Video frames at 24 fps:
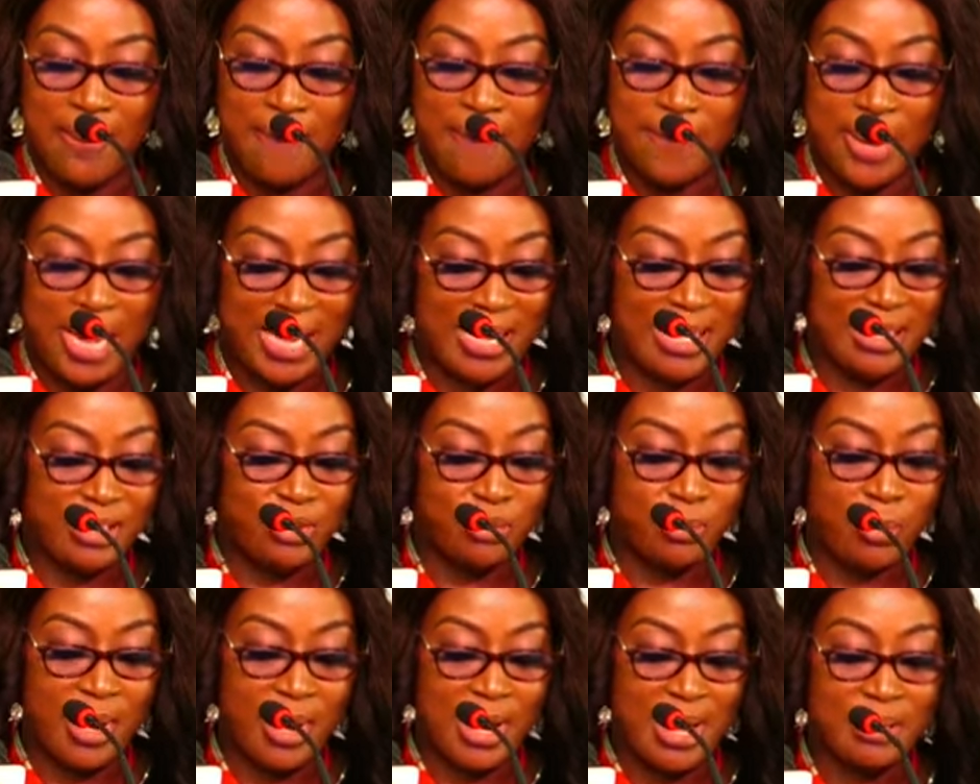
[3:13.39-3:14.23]
by
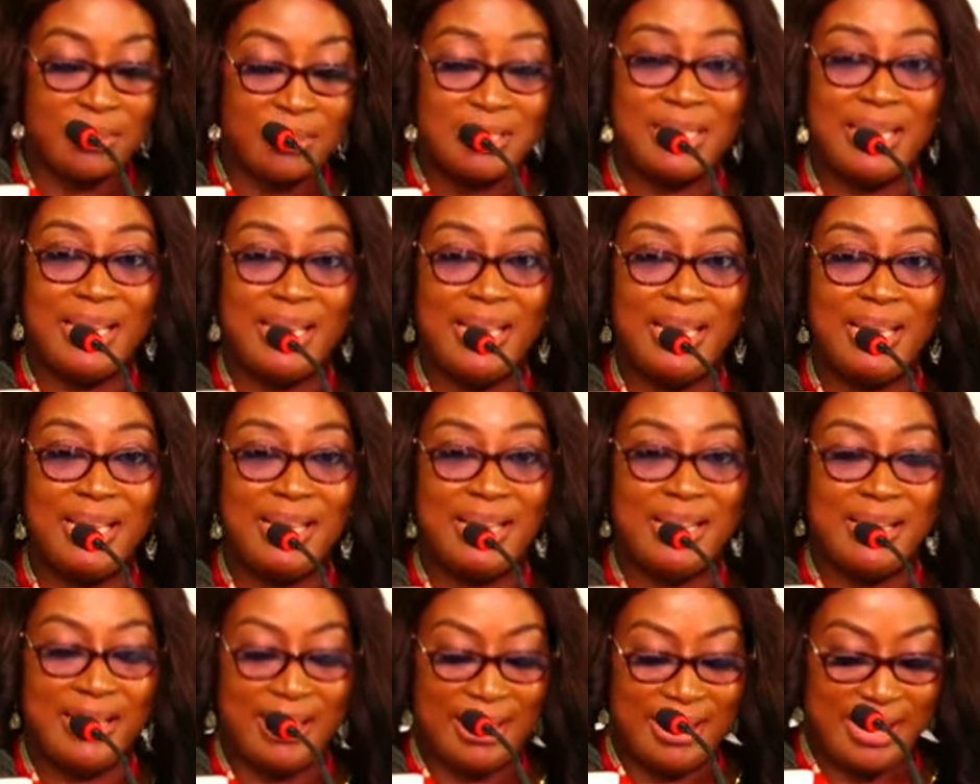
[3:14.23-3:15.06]
His Royalty,
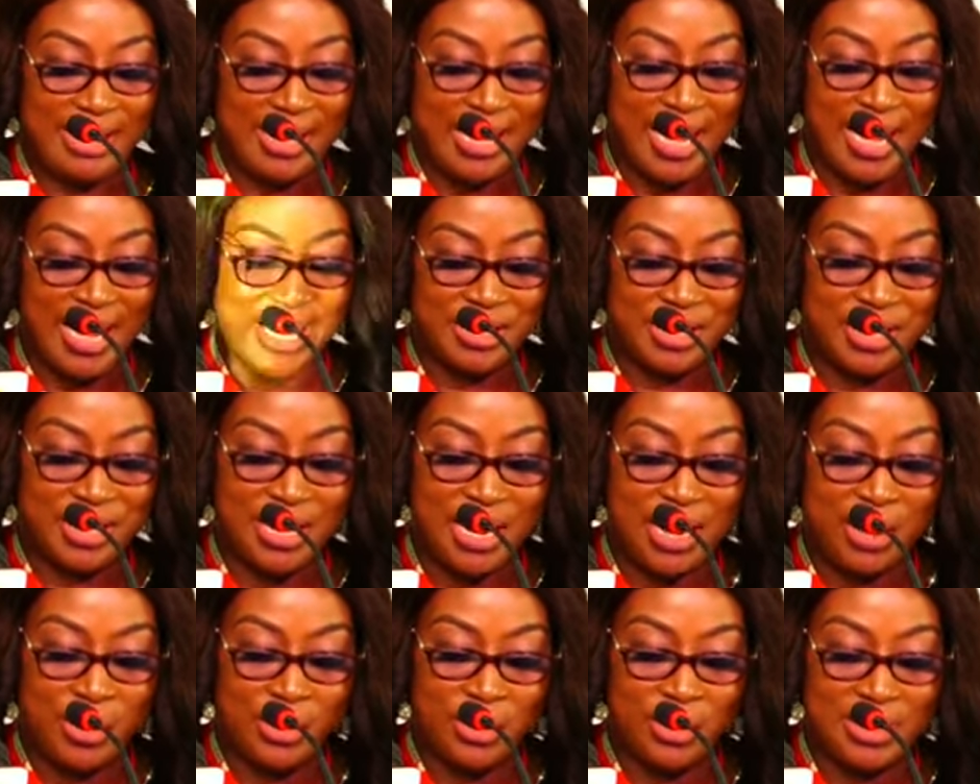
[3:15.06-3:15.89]

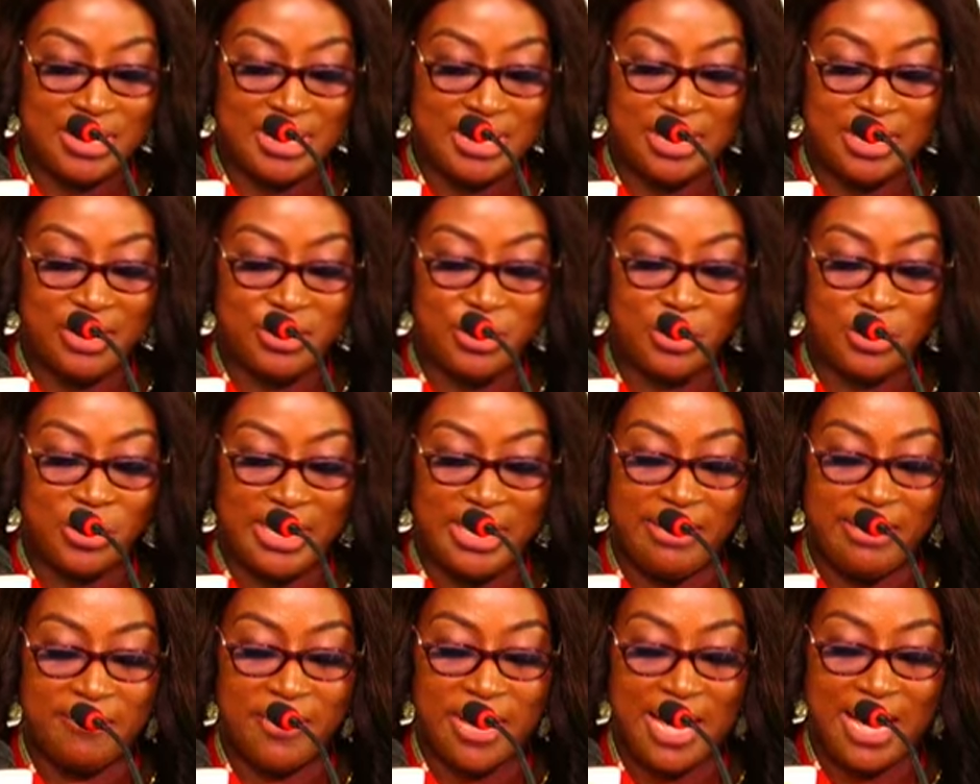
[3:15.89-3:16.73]
Engineer Otis
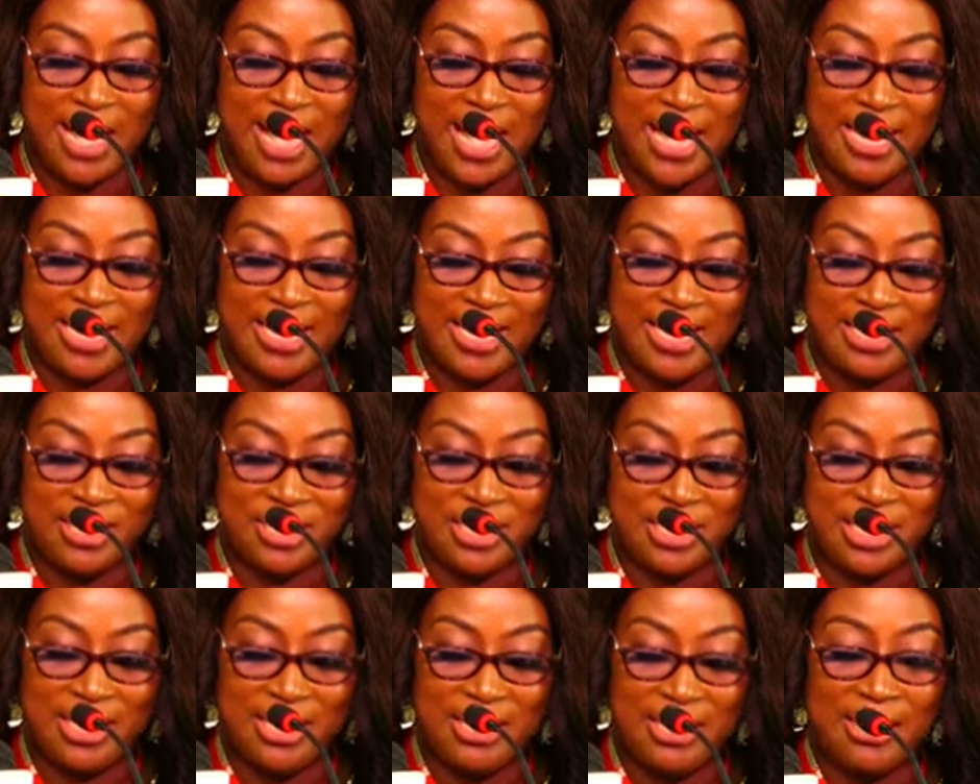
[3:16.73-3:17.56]
Oliver
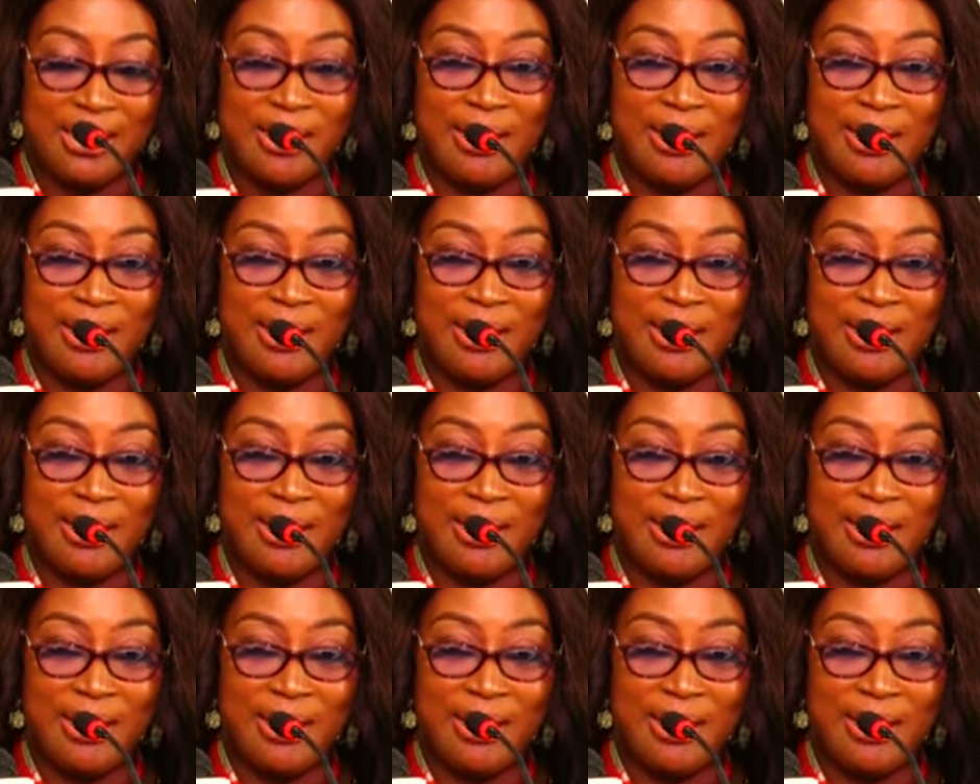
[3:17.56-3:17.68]
Anyeji,